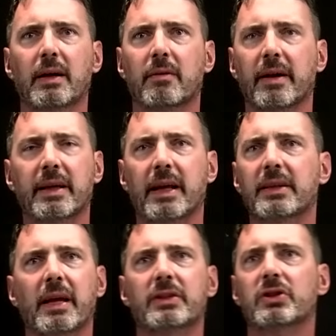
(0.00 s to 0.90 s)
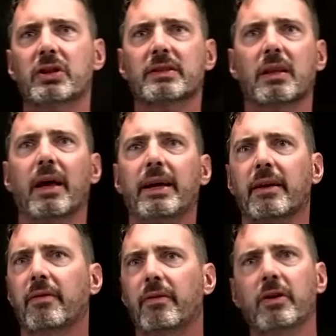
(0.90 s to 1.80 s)
Right? It's just like
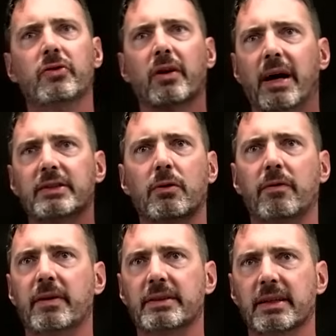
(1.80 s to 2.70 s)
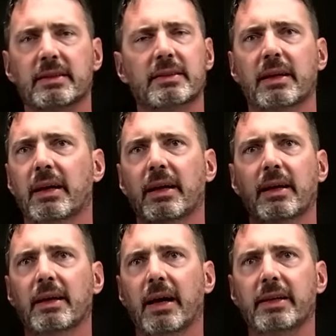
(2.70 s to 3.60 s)
if you took high school physics
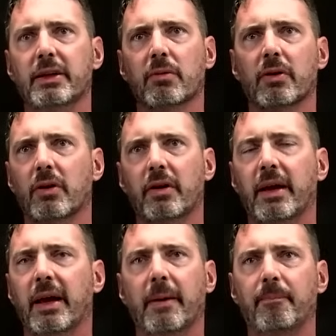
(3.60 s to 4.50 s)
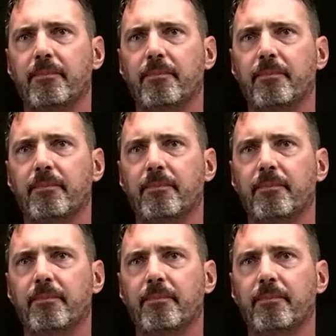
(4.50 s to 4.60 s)
and you were looking at,